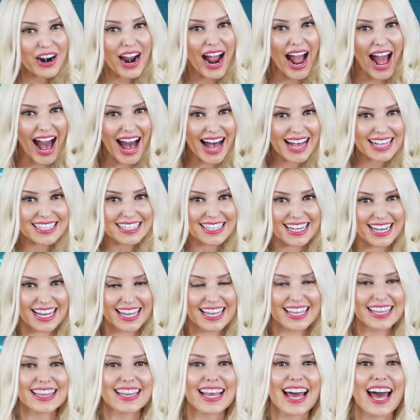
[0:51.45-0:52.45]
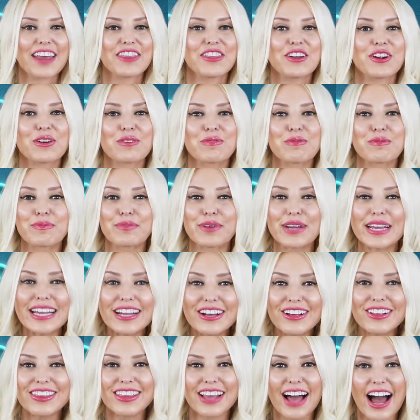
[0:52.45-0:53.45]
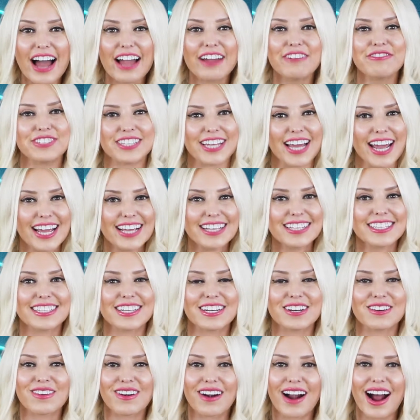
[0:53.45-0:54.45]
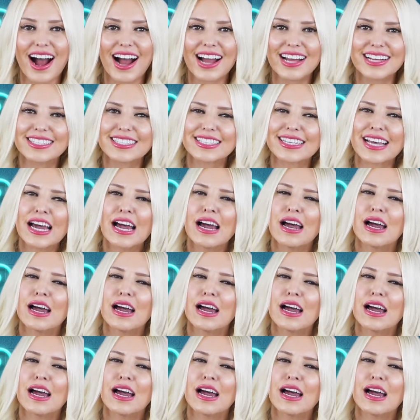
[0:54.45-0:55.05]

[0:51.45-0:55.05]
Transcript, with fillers: has it that their real life taste in rides